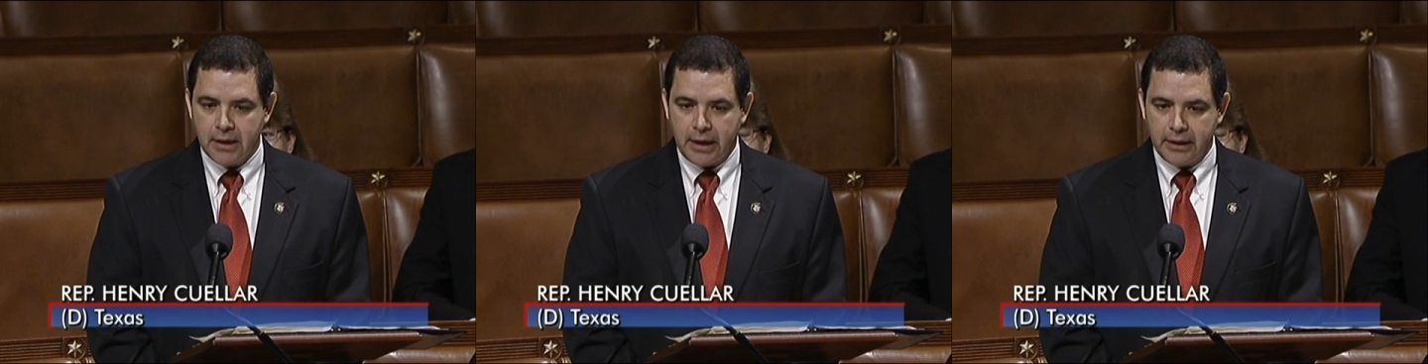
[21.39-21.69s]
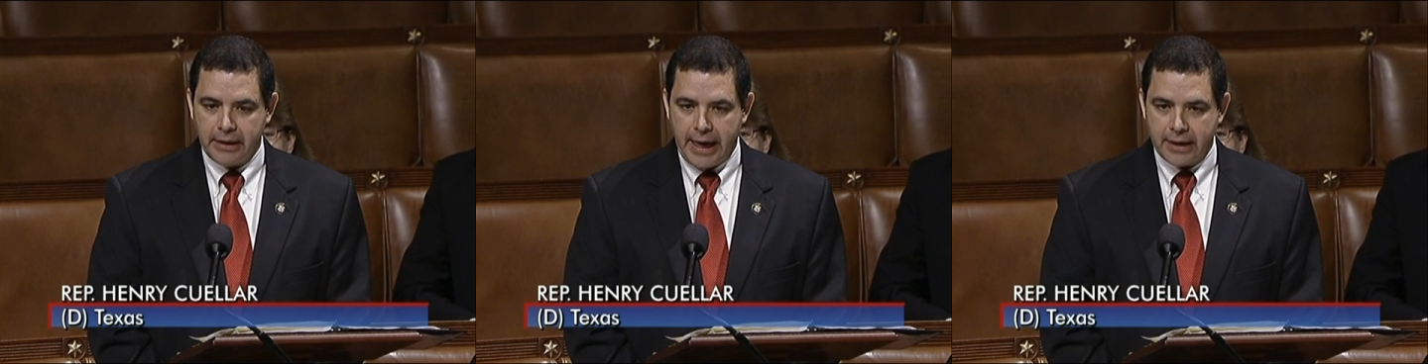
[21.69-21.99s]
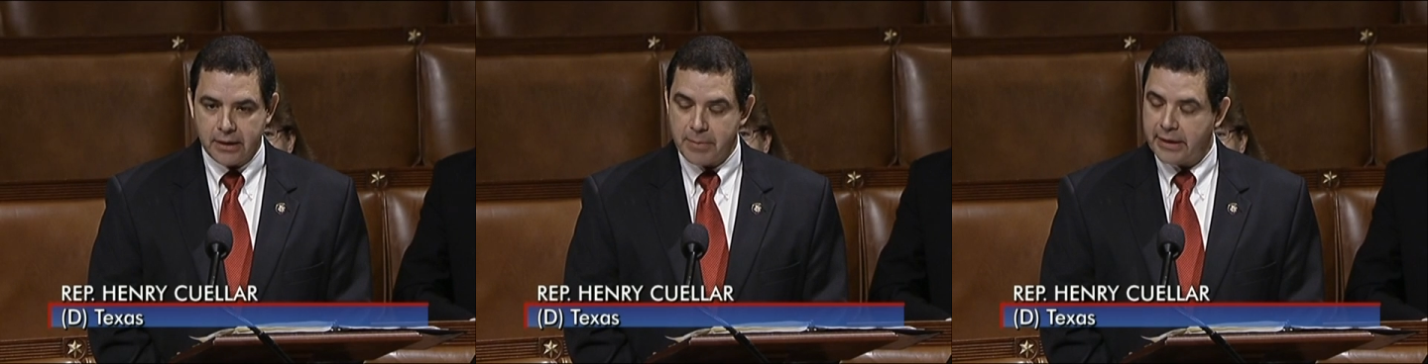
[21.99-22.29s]
I
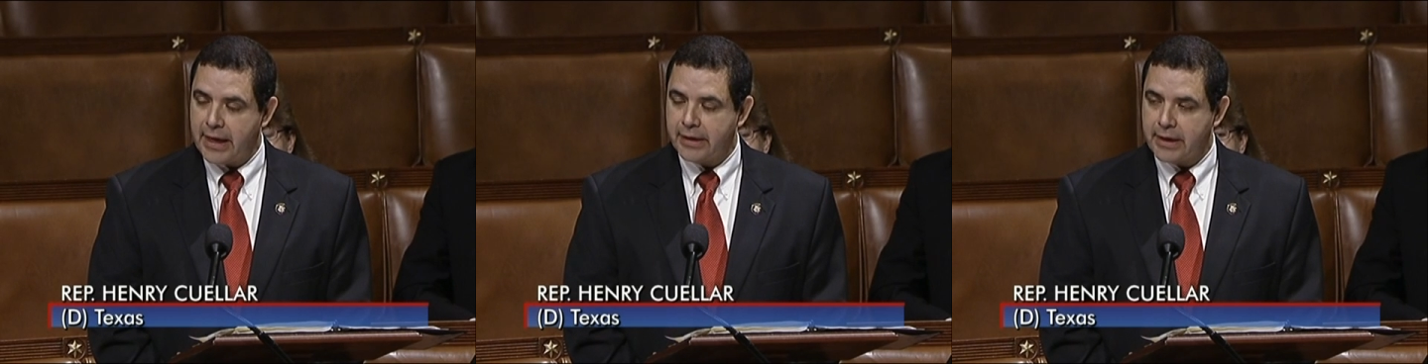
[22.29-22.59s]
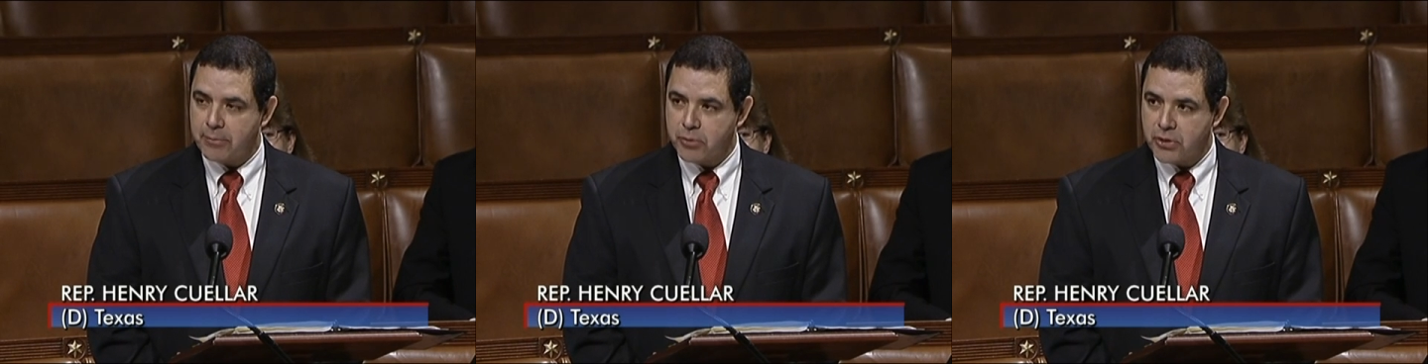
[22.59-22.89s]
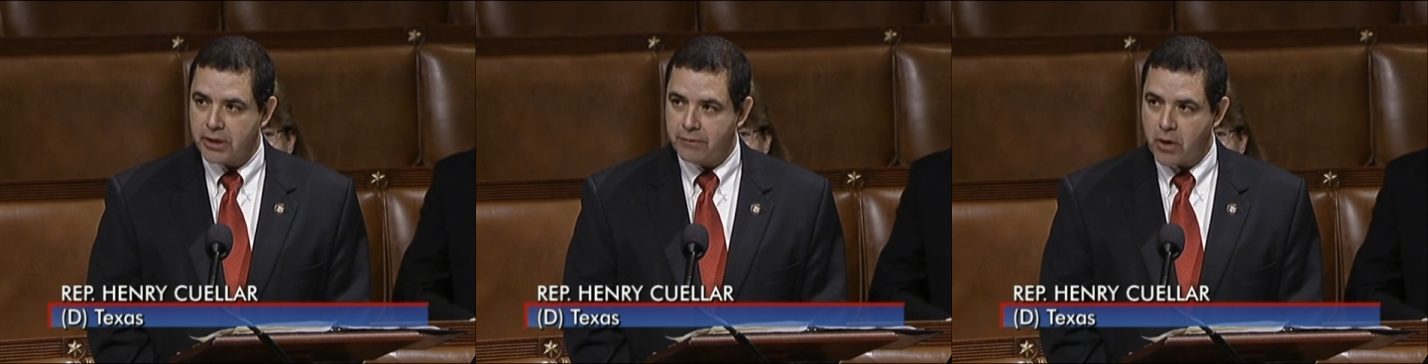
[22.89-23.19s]
added about
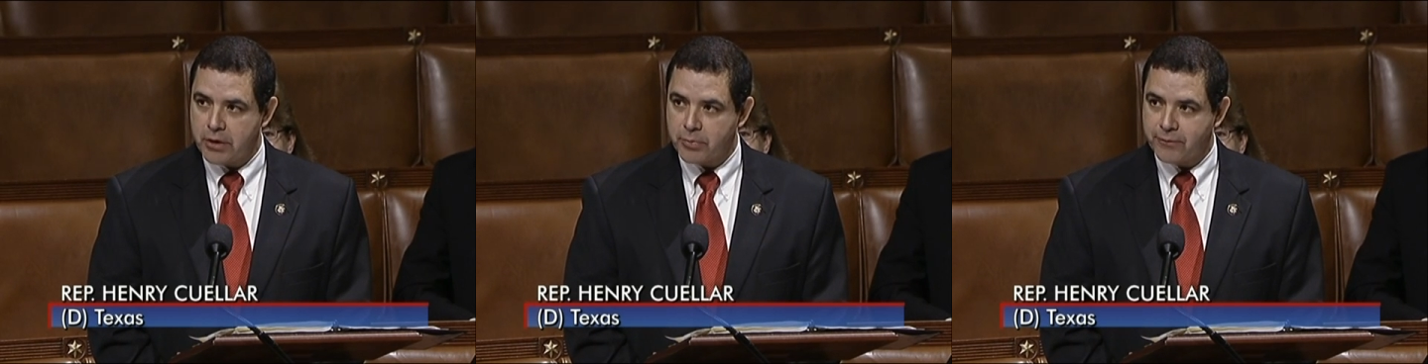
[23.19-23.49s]
99% of all the